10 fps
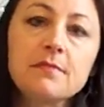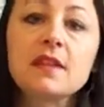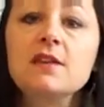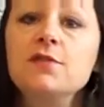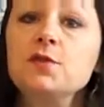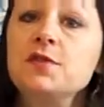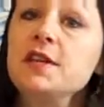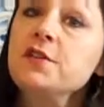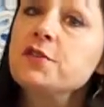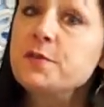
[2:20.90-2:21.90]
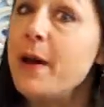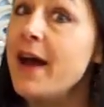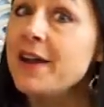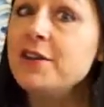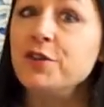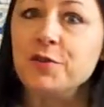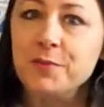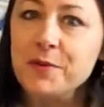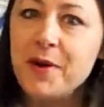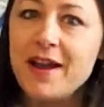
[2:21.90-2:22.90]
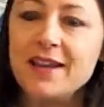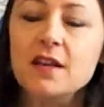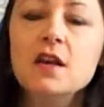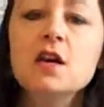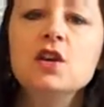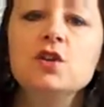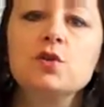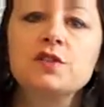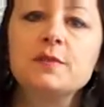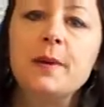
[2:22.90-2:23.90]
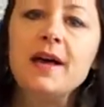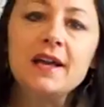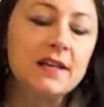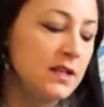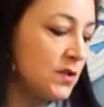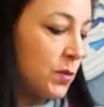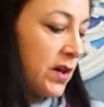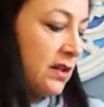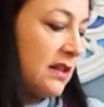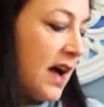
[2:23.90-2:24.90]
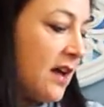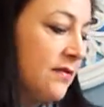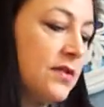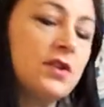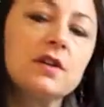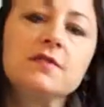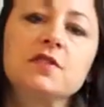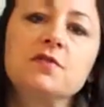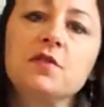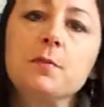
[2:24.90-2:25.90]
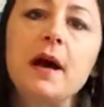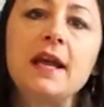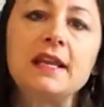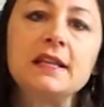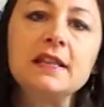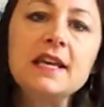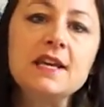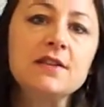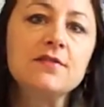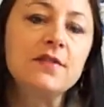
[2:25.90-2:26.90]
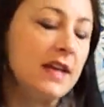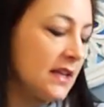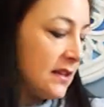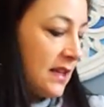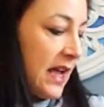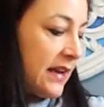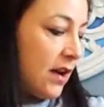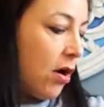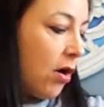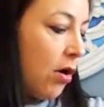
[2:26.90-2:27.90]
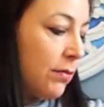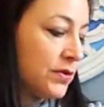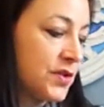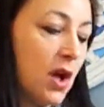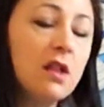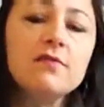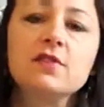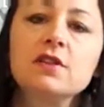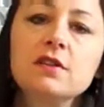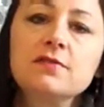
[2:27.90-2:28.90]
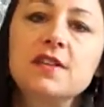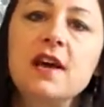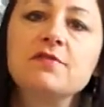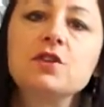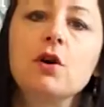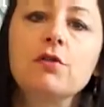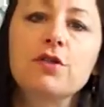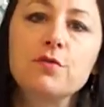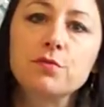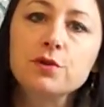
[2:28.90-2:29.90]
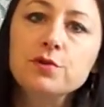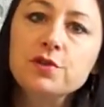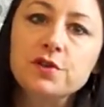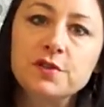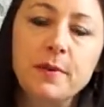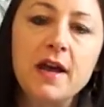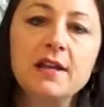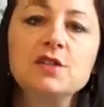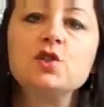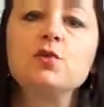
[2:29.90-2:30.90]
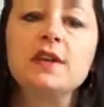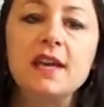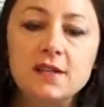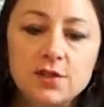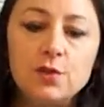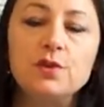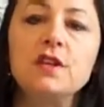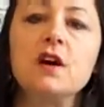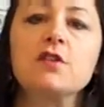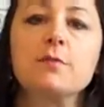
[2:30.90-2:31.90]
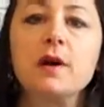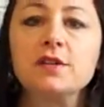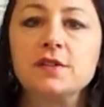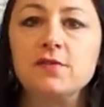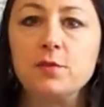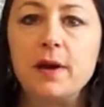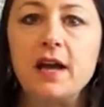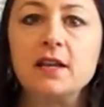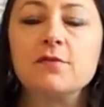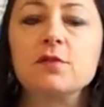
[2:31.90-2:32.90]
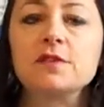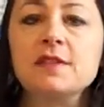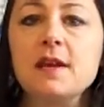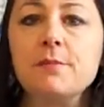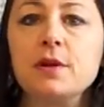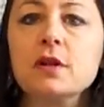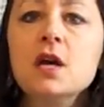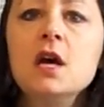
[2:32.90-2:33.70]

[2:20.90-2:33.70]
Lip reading: If you said your spine, you'd be right. Your spine is where a lot of the nerves of your body live, and almost all of the nerves have to go through your spine to get to the other parts of your body. For example,